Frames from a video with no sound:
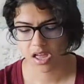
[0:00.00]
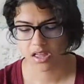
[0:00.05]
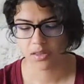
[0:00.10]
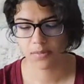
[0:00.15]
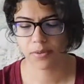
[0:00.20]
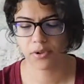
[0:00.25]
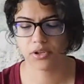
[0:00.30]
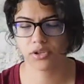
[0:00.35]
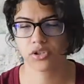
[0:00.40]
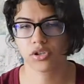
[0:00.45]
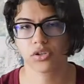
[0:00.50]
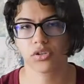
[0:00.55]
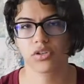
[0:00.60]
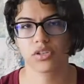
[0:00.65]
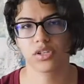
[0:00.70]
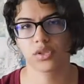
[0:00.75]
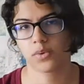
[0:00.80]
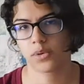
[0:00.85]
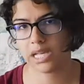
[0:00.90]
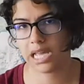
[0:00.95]
The bullet journal
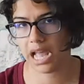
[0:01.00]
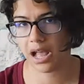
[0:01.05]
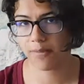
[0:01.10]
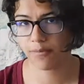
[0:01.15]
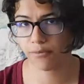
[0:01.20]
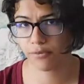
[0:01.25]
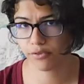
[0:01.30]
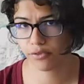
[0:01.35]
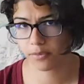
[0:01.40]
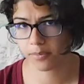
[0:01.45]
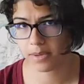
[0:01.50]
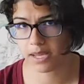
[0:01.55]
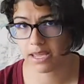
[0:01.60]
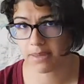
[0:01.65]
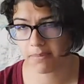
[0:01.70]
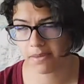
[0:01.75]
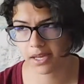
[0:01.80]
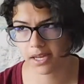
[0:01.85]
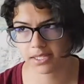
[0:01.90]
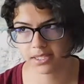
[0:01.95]
is really helpful for
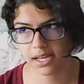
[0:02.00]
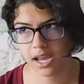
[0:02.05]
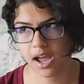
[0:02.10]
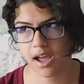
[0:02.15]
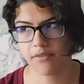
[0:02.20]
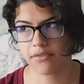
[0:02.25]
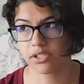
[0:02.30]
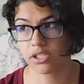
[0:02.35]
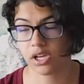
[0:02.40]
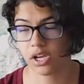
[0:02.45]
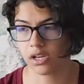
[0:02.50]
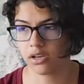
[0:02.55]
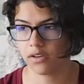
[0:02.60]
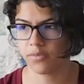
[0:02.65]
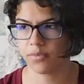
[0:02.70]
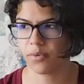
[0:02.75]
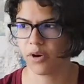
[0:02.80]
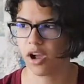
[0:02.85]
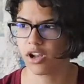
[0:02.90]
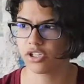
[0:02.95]
me because I have a ton
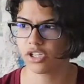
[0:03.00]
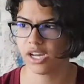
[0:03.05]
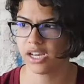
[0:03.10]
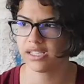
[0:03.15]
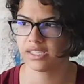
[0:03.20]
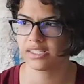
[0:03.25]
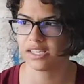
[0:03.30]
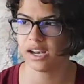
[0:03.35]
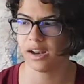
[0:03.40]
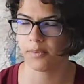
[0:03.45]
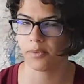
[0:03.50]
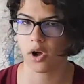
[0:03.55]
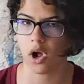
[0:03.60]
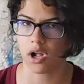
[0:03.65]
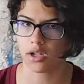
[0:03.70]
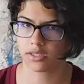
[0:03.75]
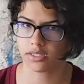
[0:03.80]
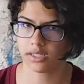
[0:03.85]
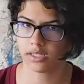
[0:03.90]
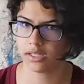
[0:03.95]
of projects that I'm
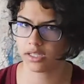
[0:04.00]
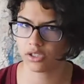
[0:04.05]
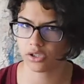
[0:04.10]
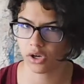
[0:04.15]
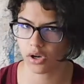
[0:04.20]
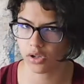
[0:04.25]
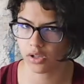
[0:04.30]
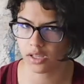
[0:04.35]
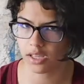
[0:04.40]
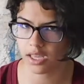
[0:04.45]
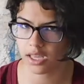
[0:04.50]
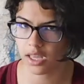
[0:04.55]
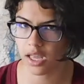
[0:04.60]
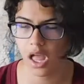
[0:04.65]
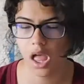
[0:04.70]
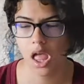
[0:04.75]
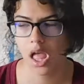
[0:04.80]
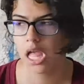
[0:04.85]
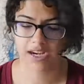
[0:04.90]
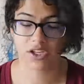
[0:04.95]
constantly juggling,
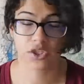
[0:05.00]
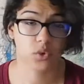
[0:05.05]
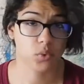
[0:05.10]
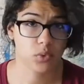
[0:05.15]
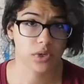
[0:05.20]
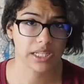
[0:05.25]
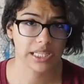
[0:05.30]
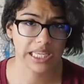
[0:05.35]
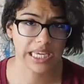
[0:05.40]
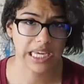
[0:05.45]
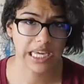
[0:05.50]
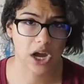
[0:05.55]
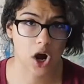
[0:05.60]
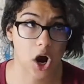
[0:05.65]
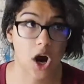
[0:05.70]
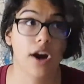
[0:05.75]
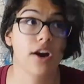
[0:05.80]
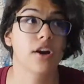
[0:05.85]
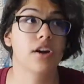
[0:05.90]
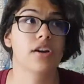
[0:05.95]
and it's really
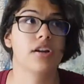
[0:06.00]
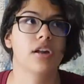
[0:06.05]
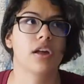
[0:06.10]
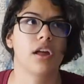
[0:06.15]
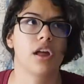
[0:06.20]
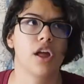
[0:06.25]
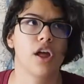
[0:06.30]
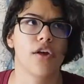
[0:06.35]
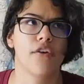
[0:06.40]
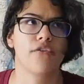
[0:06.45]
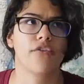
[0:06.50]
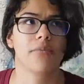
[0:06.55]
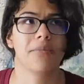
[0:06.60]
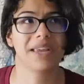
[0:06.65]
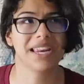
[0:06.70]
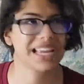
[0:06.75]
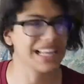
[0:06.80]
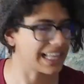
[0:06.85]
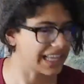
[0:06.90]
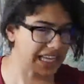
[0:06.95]
hard for
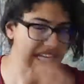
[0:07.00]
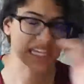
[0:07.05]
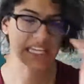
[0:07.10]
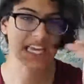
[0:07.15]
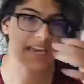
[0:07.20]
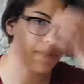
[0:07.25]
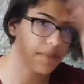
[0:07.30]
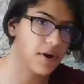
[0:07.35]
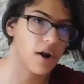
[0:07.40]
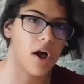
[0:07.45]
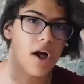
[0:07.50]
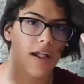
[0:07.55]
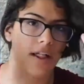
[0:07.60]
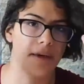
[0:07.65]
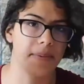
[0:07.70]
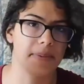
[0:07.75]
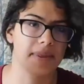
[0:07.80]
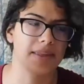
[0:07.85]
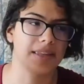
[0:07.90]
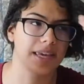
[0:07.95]
me to like keep it all
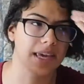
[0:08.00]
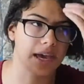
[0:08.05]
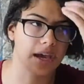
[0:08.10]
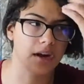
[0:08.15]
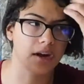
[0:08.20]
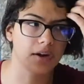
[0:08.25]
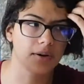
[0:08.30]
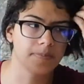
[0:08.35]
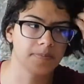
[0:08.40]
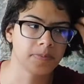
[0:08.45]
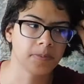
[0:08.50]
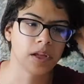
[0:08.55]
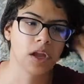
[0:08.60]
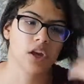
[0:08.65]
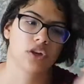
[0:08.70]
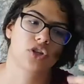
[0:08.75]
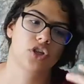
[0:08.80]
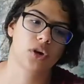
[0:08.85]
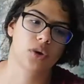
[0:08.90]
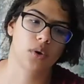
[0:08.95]
up in the air.
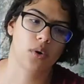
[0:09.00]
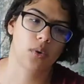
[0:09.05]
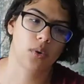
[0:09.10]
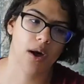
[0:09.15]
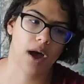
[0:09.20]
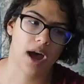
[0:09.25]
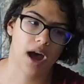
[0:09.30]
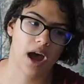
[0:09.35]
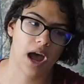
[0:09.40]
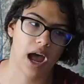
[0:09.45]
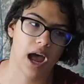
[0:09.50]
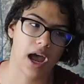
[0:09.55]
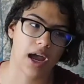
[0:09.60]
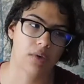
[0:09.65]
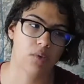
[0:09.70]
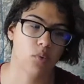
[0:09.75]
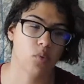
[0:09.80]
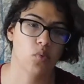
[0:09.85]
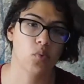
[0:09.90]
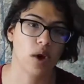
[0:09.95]
So
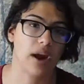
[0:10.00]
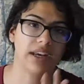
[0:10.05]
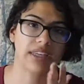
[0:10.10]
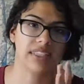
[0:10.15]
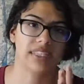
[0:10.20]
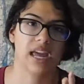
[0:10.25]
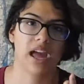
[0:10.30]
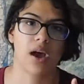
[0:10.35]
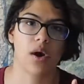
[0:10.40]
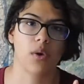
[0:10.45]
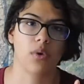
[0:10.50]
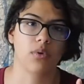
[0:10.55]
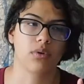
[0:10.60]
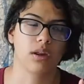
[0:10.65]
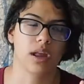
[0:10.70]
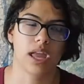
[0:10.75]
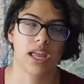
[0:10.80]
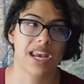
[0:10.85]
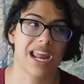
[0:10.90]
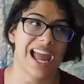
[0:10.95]
I write down
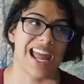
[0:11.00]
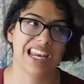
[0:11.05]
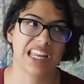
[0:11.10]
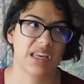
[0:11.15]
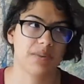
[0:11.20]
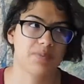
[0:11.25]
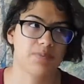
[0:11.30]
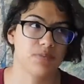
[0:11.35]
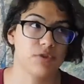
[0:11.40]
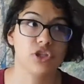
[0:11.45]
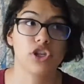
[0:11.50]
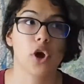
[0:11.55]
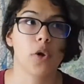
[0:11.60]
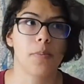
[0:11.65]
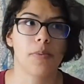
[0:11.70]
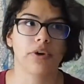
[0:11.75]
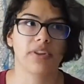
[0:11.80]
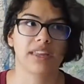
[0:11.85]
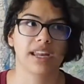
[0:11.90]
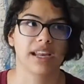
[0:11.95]
in any
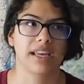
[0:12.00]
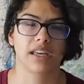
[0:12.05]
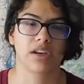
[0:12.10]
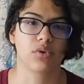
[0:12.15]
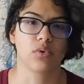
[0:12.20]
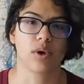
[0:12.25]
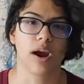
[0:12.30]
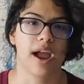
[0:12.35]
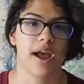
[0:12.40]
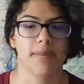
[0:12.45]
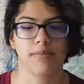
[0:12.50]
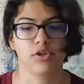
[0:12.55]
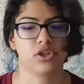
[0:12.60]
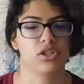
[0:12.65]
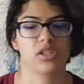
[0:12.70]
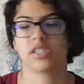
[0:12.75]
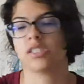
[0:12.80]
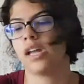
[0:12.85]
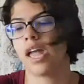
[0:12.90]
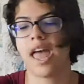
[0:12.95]
notebook that I can grab
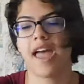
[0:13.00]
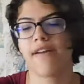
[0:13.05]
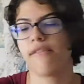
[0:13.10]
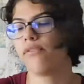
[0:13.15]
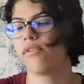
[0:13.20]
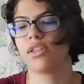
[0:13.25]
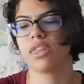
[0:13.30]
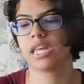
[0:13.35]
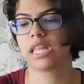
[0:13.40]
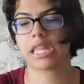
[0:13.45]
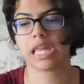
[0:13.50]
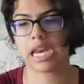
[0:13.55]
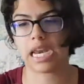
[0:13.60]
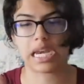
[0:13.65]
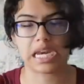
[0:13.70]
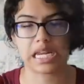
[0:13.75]
just everything that I